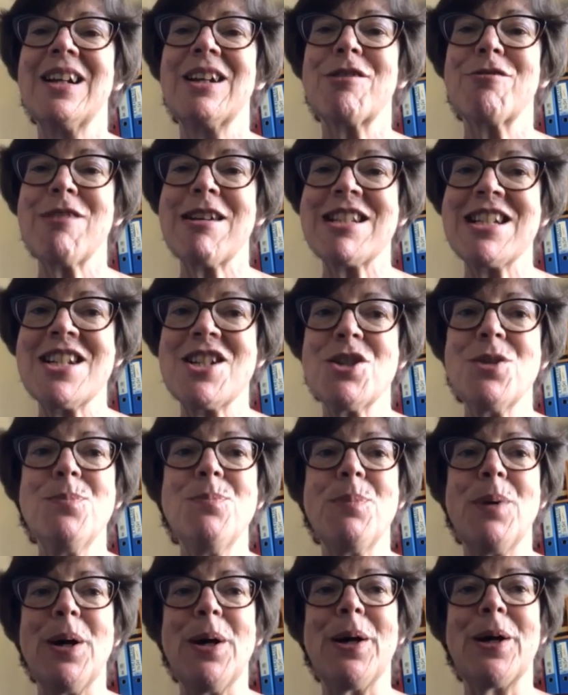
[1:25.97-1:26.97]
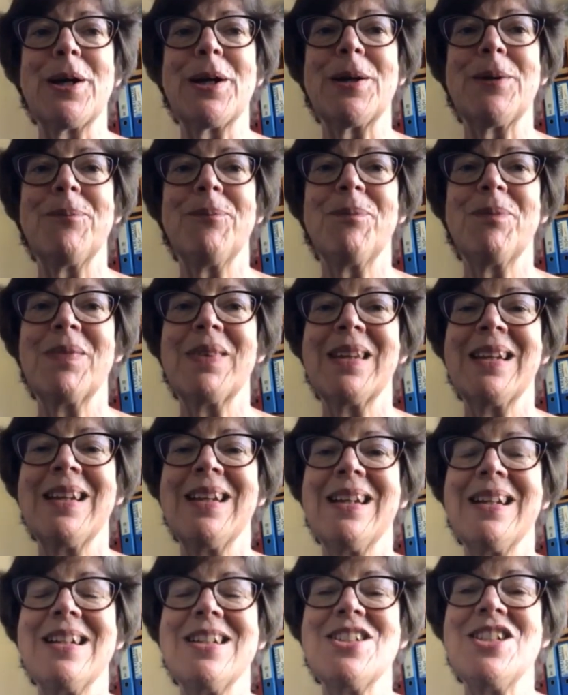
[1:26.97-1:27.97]
Greta Thunberg.
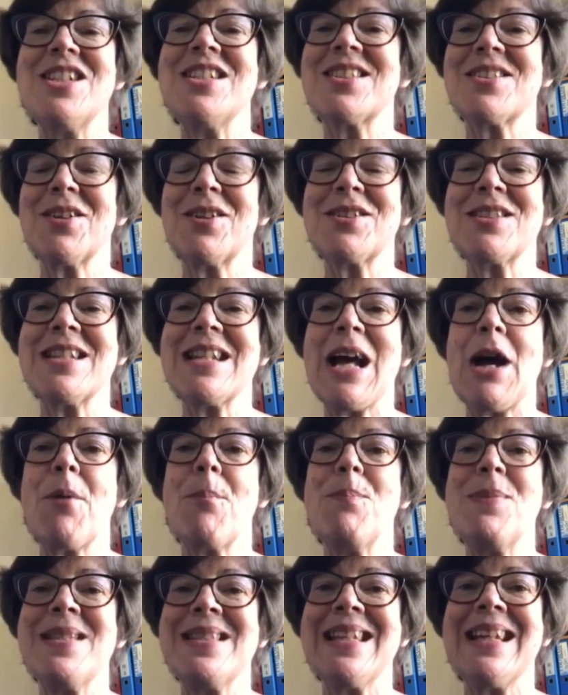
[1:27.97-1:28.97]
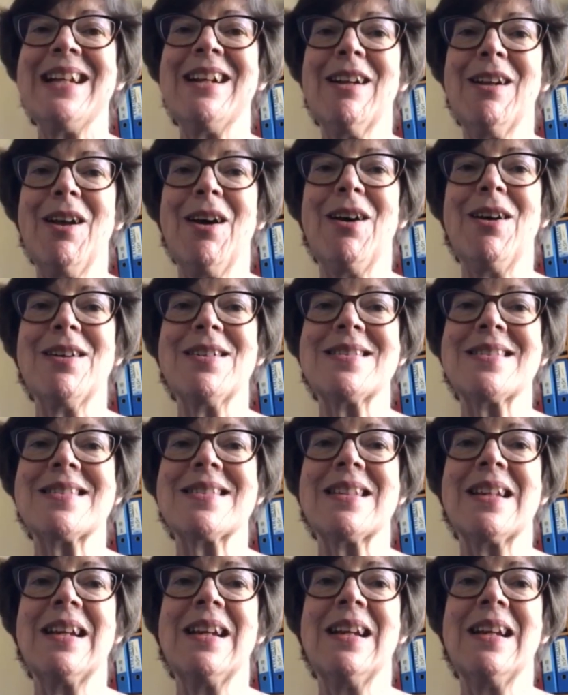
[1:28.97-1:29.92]
She started out missing class